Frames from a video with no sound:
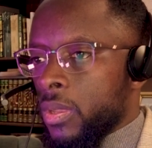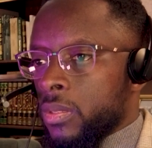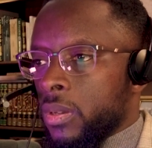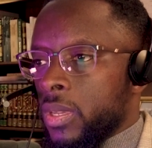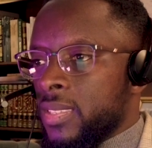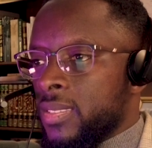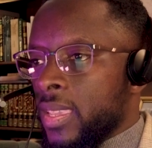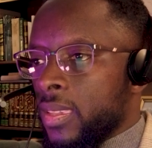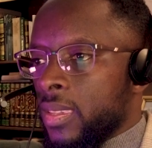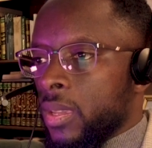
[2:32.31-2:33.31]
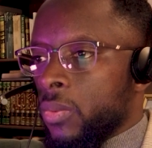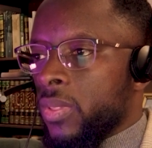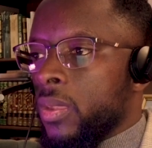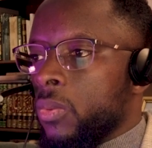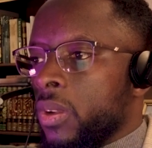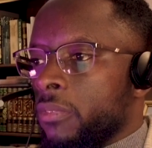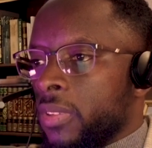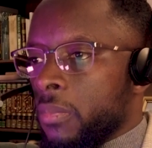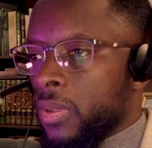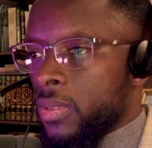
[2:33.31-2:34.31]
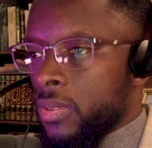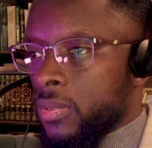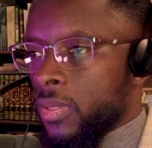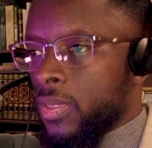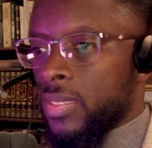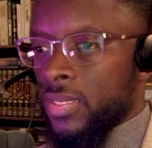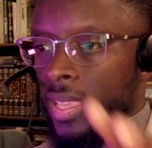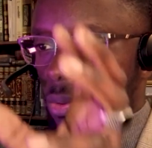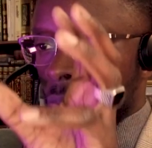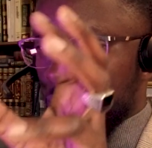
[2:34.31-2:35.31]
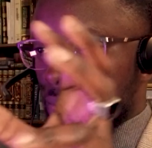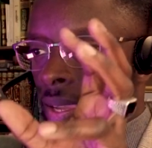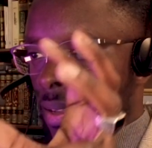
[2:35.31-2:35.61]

So he's saying here within one family. So this is like one